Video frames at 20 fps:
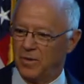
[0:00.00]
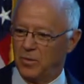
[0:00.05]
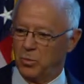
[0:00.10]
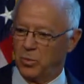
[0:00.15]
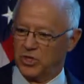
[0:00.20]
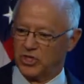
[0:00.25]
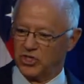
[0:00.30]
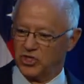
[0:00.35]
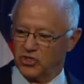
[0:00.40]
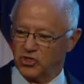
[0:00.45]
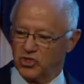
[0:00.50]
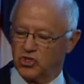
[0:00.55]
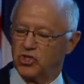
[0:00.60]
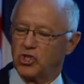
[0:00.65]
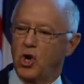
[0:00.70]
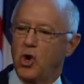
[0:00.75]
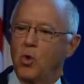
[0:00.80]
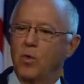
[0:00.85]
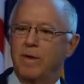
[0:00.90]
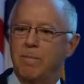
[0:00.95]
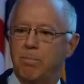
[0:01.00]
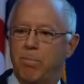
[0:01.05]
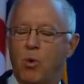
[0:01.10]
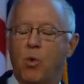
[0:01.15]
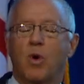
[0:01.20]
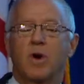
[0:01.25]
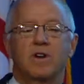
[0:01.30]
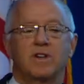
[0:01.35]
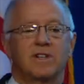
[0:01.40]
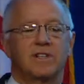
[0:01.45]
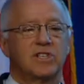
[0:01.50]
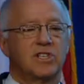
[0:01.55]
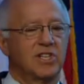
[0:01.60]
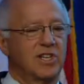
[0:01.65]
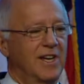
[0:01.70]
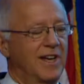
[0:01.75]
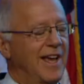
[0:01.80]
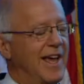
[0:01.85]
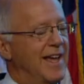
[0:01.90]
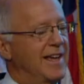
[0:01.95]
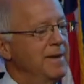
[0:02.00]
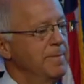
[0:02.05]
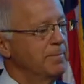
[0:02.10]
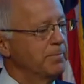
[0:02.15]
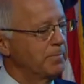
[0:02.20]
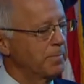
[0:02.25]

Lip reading: which is so important today,